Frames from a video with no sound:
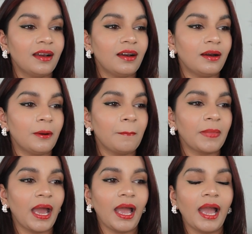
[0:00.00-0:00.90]

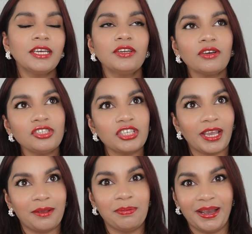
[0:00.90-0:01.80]
I did not
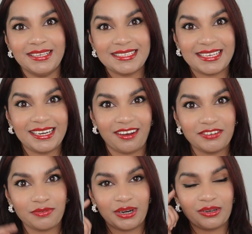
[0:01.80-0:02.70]
check my skin
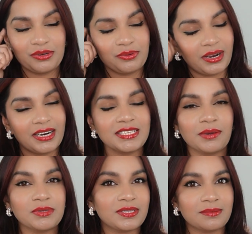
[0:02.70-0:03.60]
after 1 or 2 hours. I
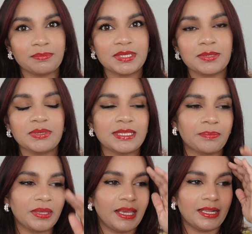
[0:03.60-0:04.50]
was busy with
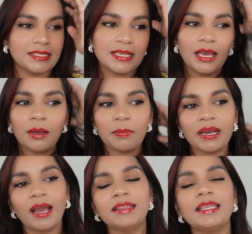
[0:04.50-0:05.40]
something else, but
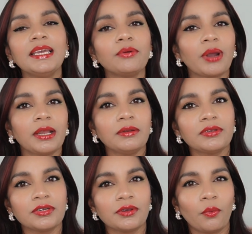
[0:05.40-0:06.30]
I think
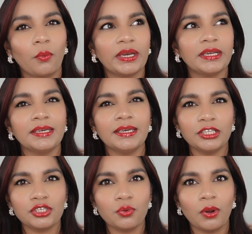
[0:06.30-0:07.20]
right when it hit the
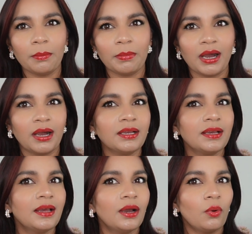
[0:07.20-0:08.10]
2-hour mark,
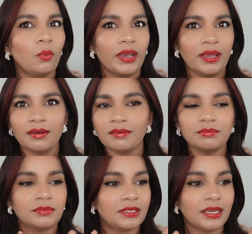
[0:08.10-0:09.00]
when
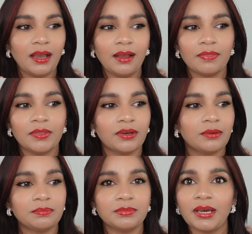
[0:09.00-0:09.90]

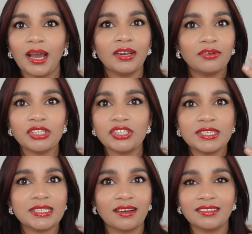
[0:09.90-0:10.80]
the hydration
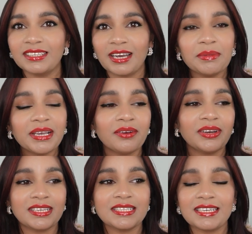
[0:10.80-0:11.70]
started coming out
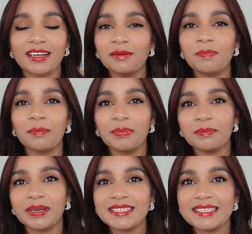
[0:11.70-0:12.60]
and it started plumping
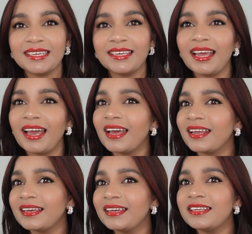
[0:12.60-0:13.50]
my skin,
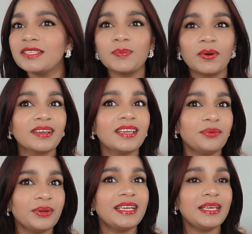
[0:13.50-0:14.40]
and it is working
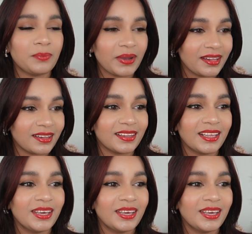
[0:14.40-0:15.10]
really well.